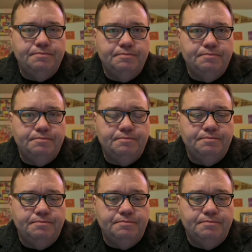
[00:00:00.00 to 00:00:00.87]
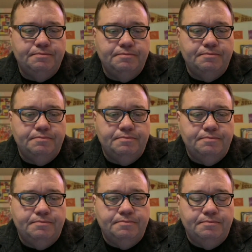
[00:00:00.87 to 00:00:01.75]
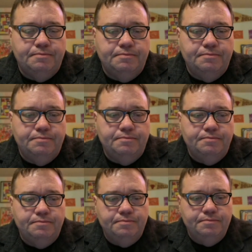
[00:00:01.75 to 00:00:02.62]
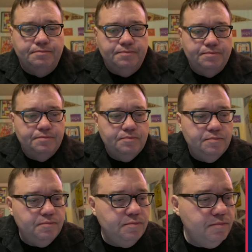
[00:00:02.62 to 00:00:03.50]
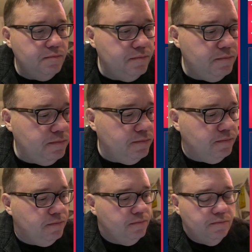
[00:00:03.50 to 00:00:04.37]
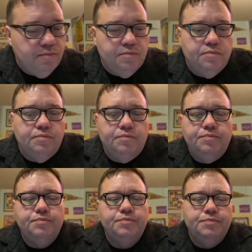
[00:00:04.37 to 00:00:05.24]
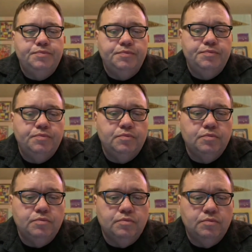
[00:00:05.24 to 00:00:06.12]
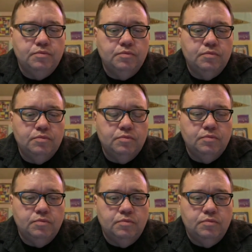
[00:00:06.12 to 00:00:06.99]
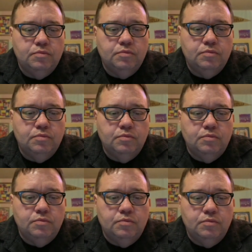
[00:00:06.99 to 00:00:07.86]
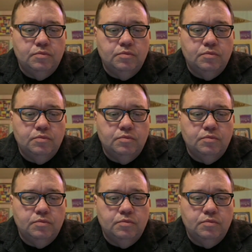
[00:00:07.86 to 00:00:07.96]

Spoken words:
No words are spoken by the person on screen.